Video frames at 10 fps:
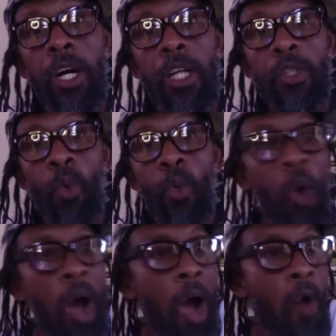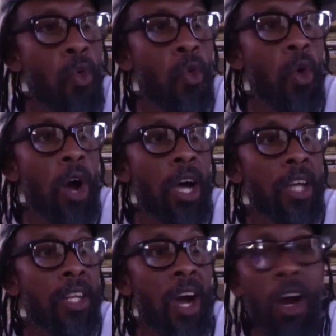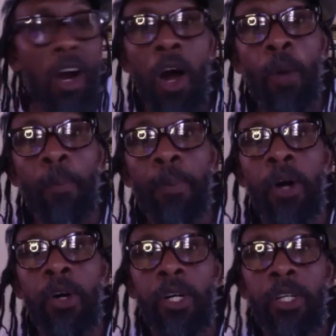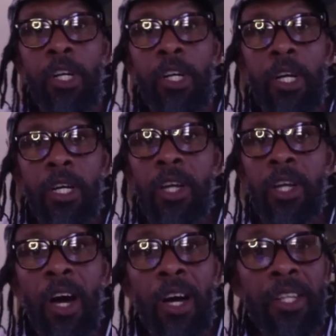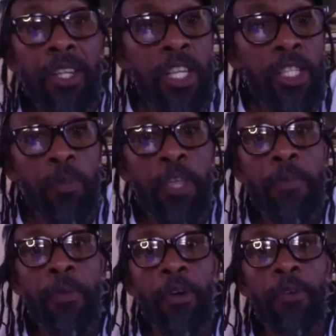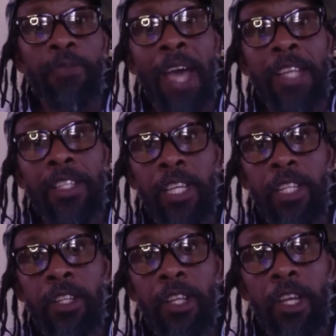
and Kwawu and Akongpong and all of these people fighting.